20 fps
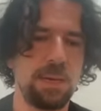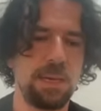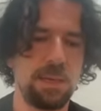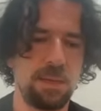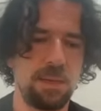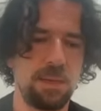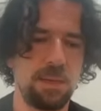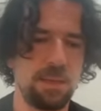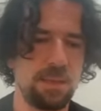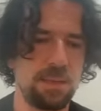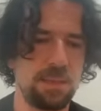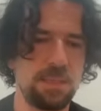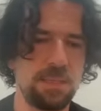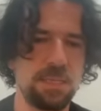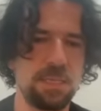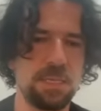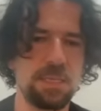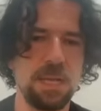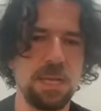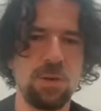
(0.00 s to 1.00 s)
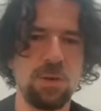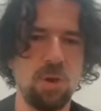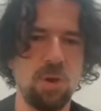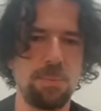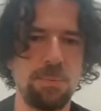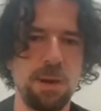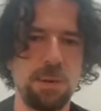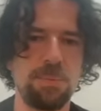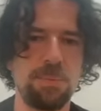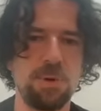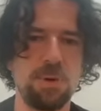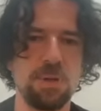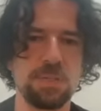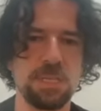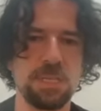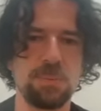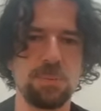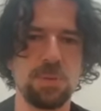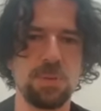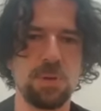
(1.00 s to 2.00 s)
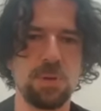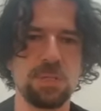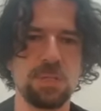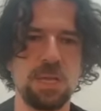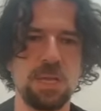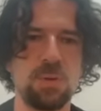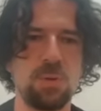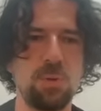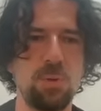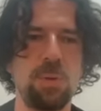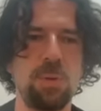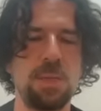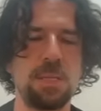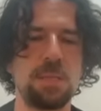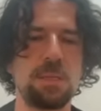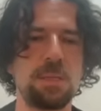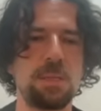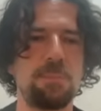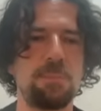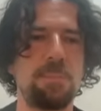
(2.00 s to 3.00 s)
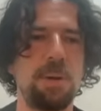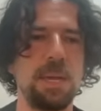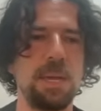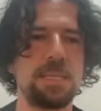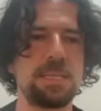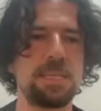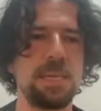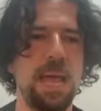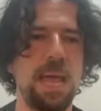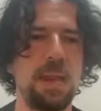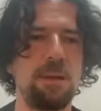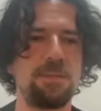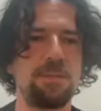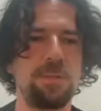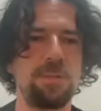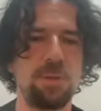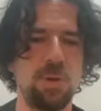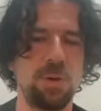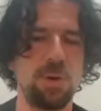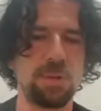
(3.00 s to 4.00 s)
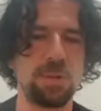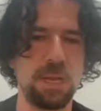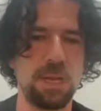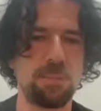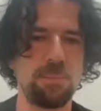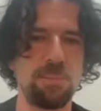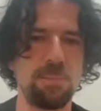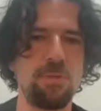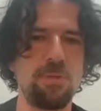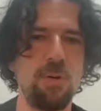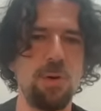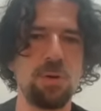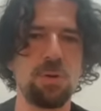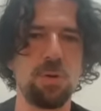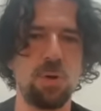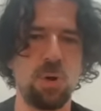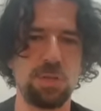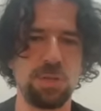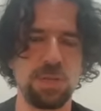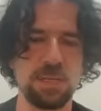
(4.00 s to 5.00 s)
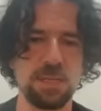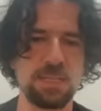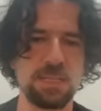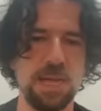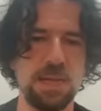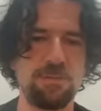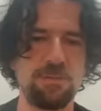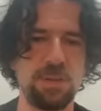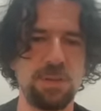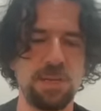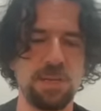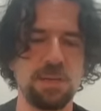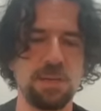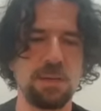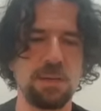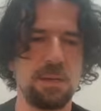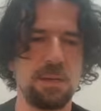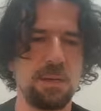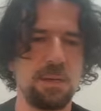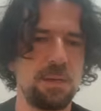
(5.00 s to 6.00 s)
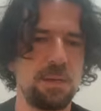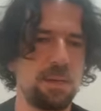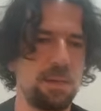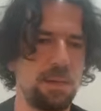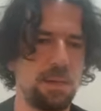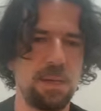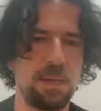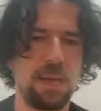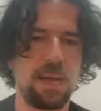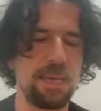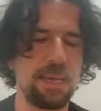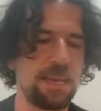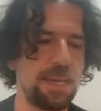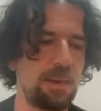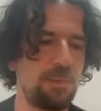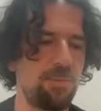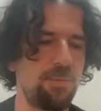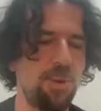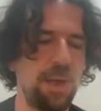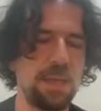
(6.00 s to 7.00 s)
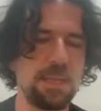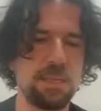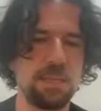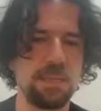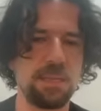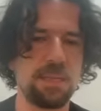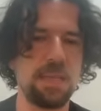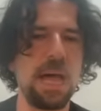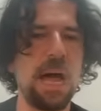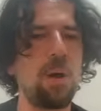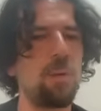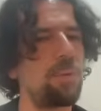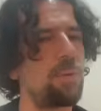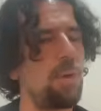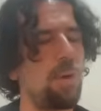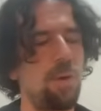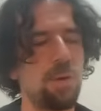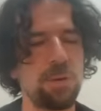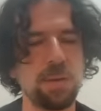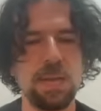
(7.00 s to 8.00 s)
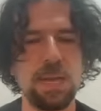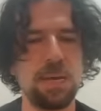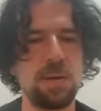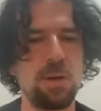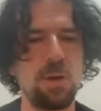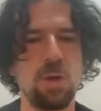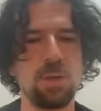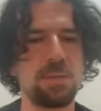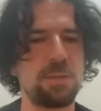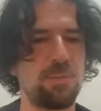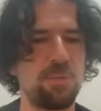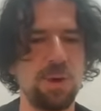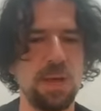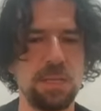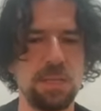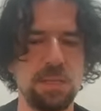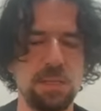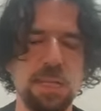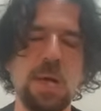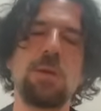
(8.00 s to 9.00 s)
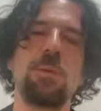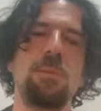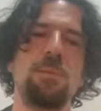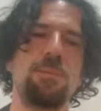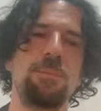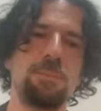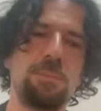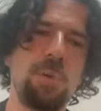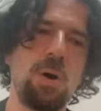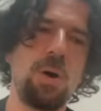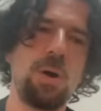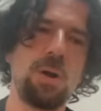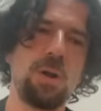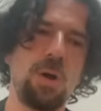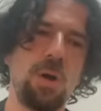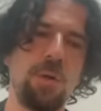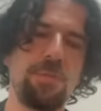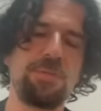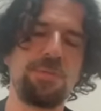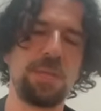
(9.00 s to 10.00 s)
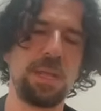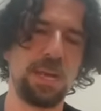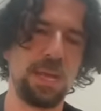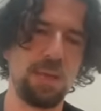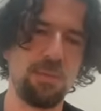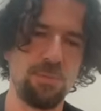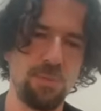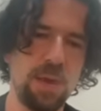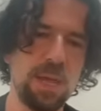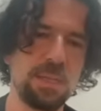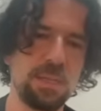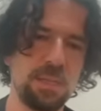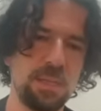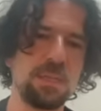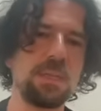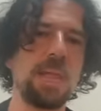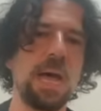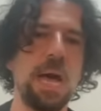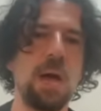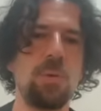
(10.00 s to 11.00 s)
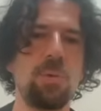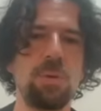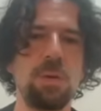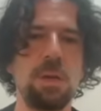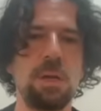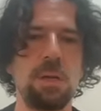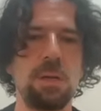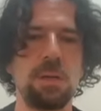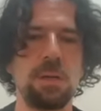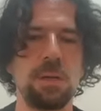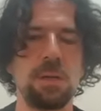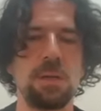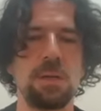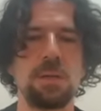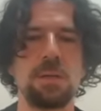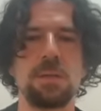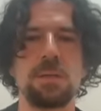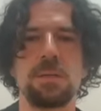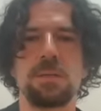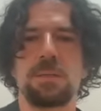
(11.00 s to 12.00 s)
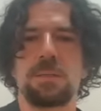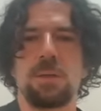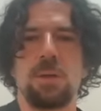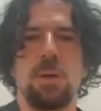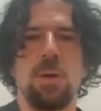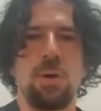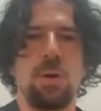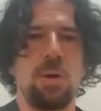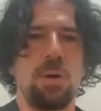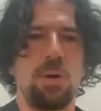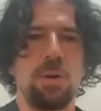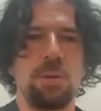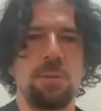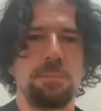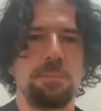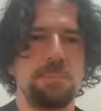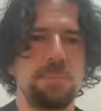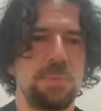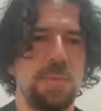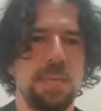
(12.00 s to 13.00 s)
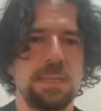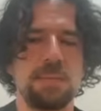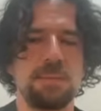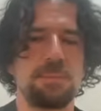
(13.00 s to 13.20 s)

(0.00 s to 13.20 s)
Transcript: this is a normal process because I do it myself in order before coding something. I can write it down or cannot write it down. More often I write it down. So yeah,